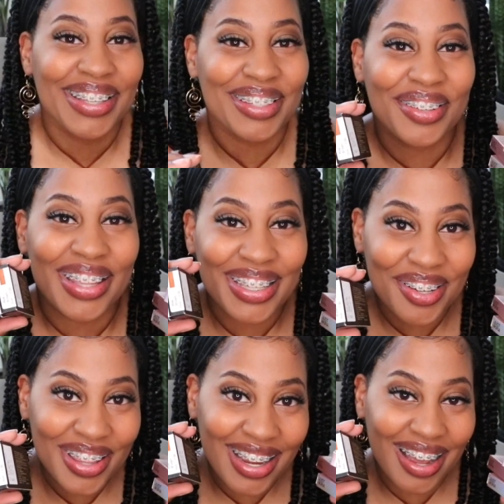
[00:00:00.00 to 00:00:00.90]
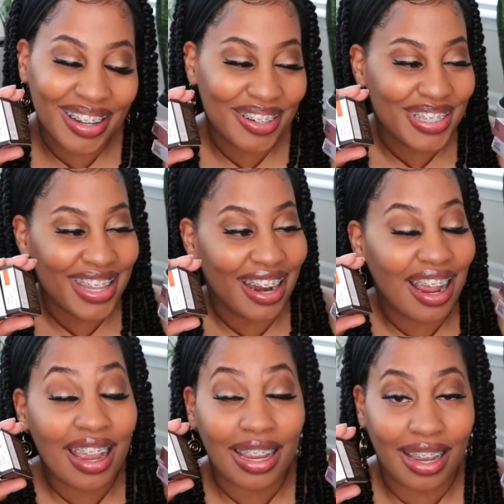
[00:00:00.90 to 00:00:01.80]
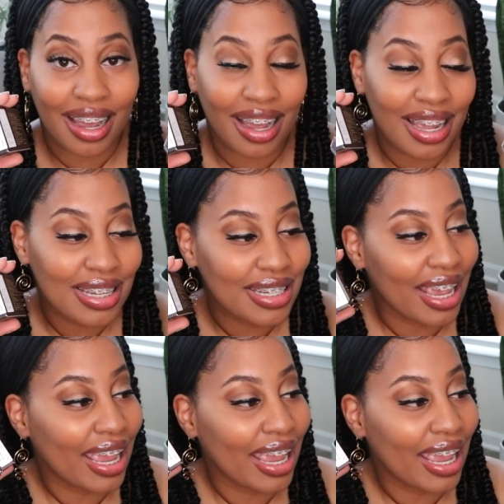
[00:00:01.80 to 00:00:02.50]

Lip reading: So these are the colors that I got,